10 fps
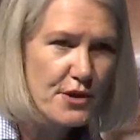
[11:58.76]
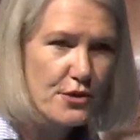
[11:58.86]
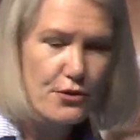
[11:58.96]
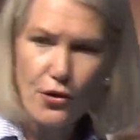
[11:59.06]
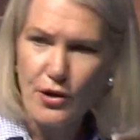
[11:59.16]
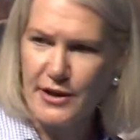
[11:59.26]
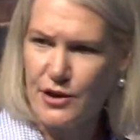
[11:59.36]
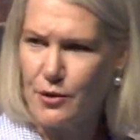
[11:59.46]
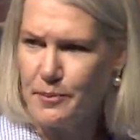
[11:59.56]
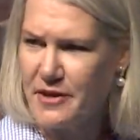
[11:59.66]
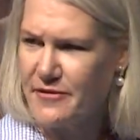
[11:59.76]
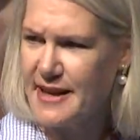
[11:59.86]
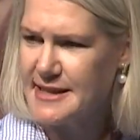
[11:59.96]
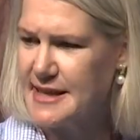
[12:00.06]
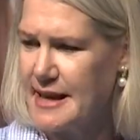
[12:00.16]
you all in your
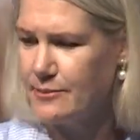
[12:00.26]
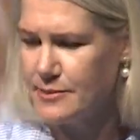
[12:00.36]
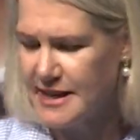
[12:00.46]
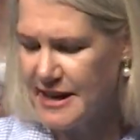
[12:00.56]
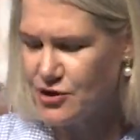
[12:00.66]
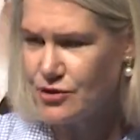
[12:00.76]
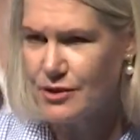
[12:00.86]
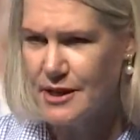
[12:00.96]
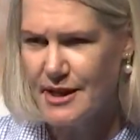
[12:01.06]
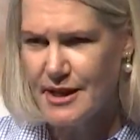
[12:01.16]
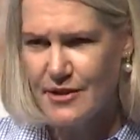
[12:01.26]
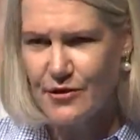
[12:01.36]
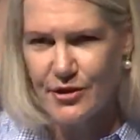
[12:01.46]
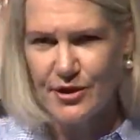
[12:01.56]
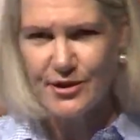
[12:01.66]
BeefEx satchel, you've
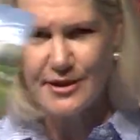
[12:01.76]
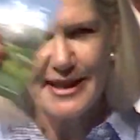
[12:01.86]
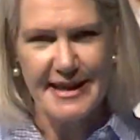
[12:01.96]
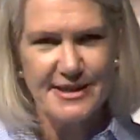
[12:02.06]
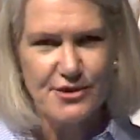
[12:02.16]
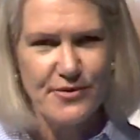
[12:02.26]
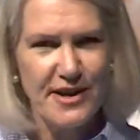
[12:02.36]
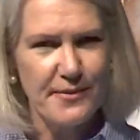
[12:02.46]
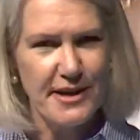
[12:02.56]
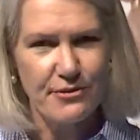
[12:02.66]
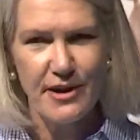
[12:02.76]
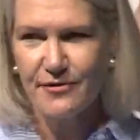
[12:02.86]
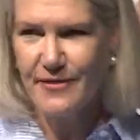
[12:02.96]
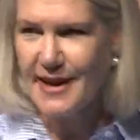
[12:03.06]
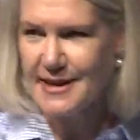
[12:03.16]
got your latest red meat green
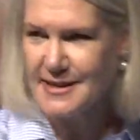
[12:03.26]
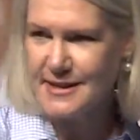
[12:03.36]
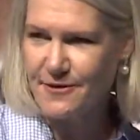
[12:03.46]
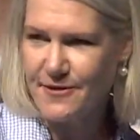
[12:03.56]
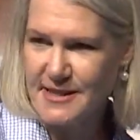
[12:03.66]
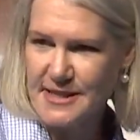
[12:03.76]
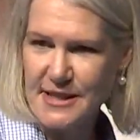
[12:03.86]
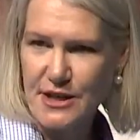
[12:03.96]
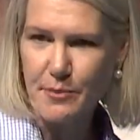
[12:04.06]
facts. It fits in your